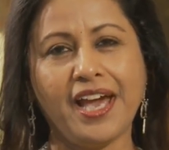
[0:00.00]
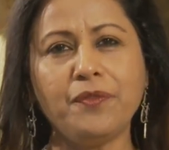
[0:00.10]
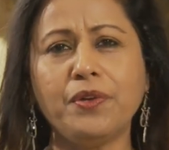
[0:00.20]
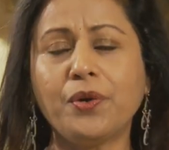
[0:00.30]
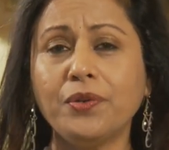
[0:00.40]

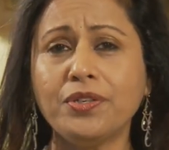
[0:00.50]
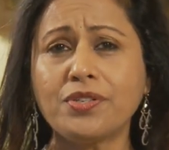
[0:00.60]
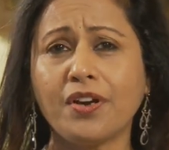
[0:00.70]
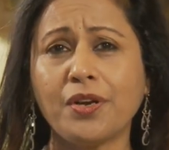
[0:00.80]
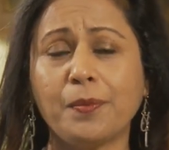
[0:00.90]
And we're going to
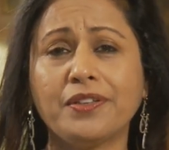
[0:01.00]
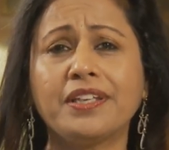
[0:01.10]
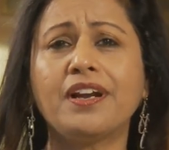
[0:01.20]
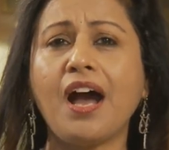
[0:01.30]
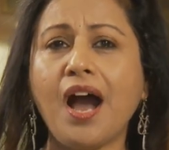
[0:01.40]
talk about
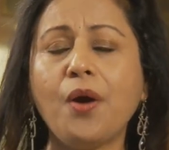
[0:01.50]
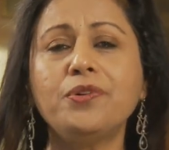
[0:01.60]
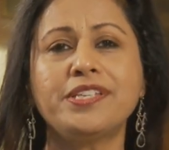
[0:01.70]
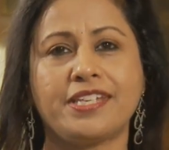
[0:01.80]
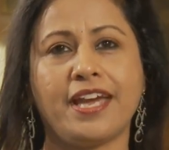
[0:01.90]
their
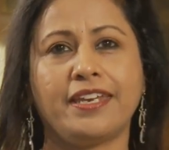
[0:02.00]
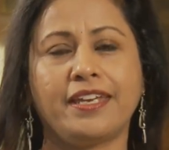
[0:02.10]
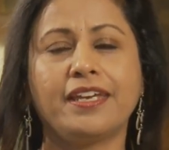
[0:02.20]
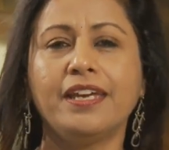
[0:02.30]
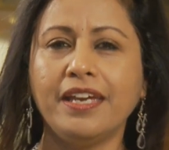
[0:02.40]

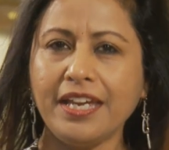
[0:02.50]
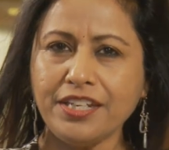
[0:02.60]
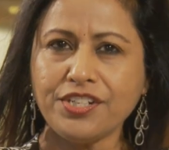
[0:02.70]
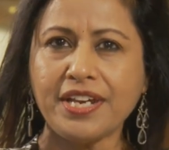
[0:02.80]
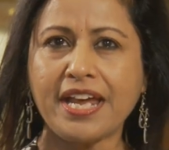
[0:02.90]
outstanding
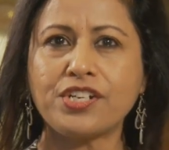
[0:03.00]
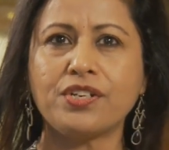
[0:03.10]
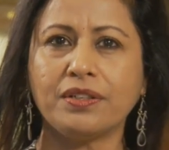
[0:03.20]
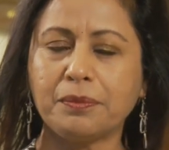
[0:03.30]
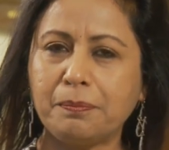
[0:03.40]

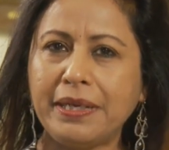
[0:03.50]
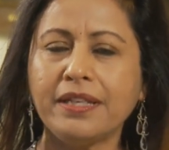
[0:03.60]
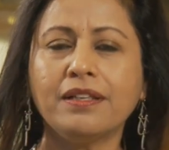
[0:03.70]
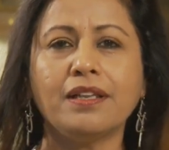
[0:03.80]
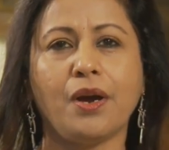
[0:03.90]
international
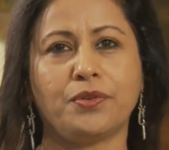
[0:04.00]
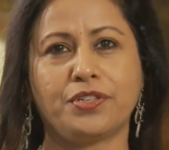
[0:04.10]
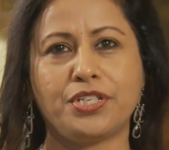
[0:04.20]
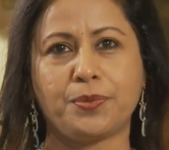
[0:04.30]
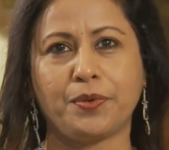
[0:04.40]
medical
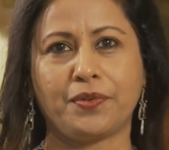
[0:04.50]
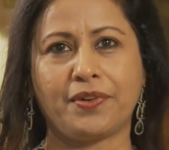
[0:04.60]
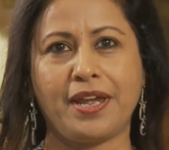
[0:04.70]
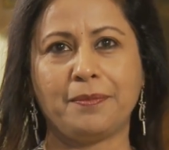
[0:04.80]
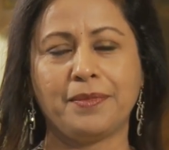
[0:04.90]
outreach
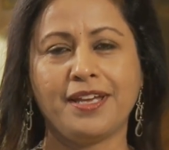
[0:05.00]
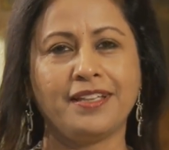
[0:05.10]
program